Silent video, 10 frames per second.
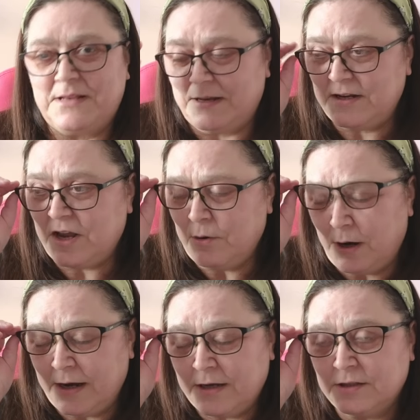And I know
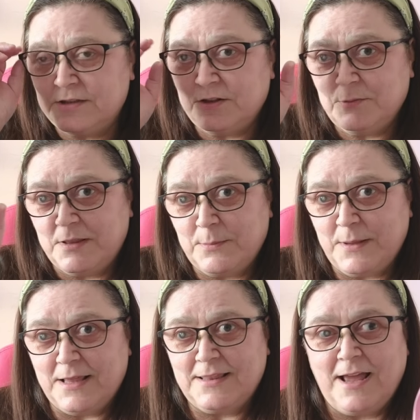I could do with a
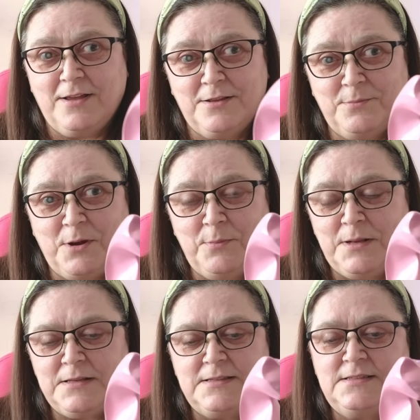bit of that at the
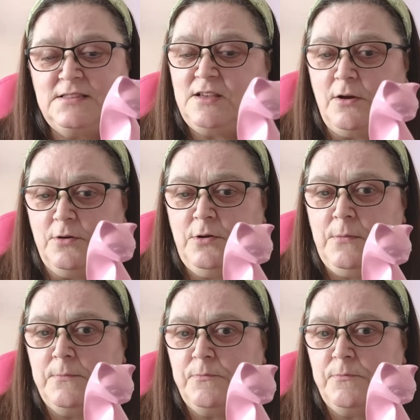moment. So